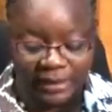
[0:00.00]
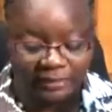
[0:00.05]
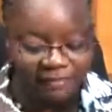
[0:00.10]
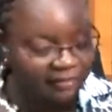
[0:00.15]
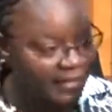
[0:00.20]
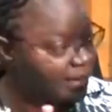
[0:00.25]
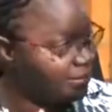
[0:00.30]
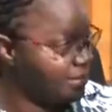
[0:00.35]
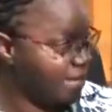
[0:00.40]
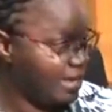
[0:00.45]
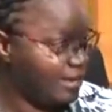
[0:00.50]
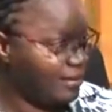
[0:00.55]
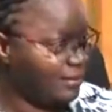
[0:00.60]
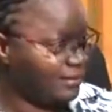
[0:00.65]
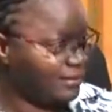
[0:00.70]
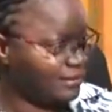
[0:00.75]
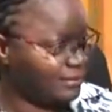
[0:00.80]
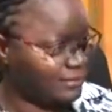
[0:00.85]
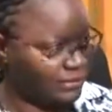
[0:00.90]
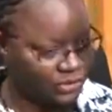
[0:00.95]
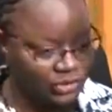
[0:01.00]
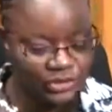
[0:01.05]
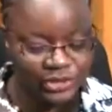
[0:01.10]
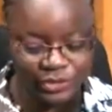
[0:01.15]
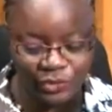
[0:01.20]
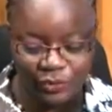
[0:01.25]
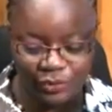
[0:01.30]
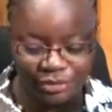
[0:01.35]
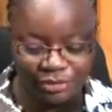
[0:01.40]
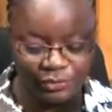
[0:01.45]
if I may,
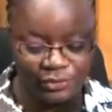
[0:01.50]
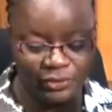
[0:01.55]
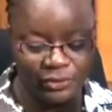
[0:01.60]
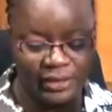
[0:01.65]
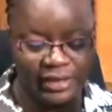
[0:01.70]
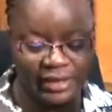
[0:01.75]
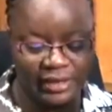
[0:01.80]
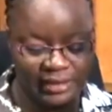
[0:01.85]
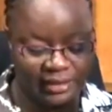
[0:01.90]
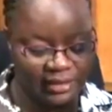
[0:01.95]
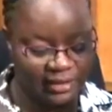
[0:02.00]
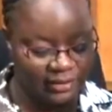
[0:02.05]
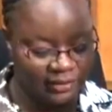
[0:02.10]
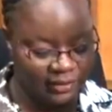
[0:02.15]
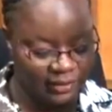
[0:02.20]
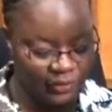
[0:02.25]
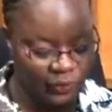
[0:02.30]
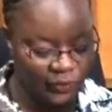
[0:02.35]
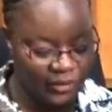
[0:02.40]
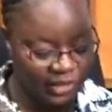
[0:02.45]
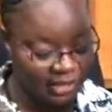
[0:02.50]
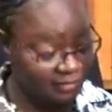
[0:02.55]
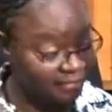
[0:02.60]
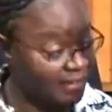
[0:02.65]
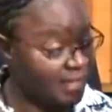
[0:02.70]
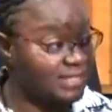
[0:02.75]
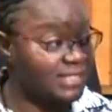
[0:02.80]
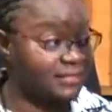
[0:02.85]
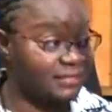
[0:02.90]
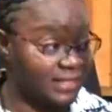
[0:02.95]
just go through the week of
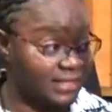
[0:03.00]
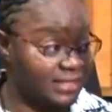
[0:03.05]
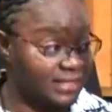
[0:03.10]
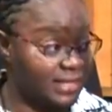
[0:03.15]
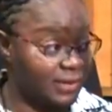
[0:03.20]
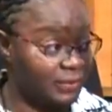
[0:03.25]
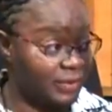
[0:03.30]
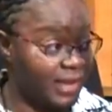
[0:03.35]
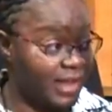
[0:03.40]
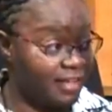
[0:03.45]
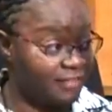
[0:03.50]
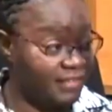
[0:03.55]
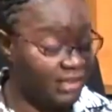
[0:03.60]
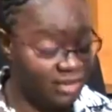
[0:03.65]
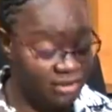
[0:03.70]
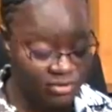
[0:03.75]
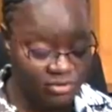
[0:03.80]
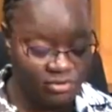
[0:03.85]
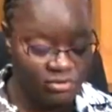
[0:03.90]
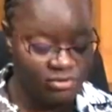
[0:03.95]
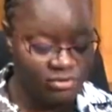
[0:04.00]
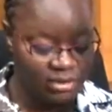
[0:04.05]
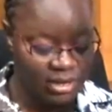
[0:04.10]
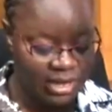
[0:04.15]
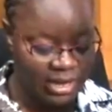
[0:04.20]
activities that we're having now.